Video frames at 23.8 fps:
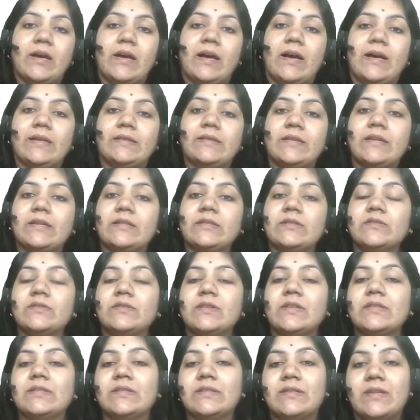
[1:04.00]
I think in
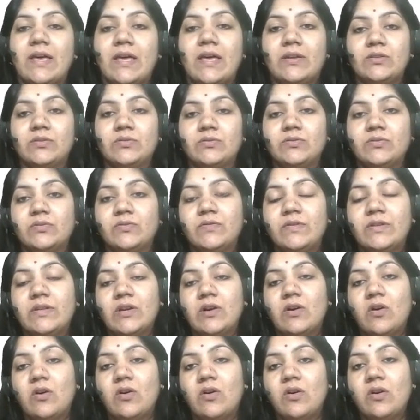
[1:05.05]
today's scenario, we
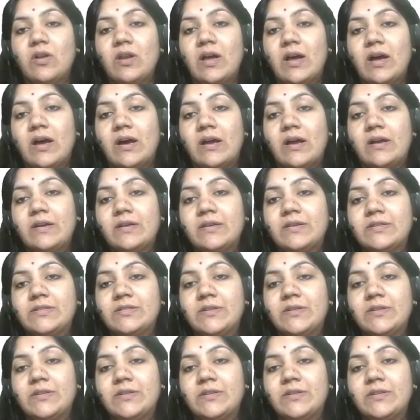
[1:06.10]
all are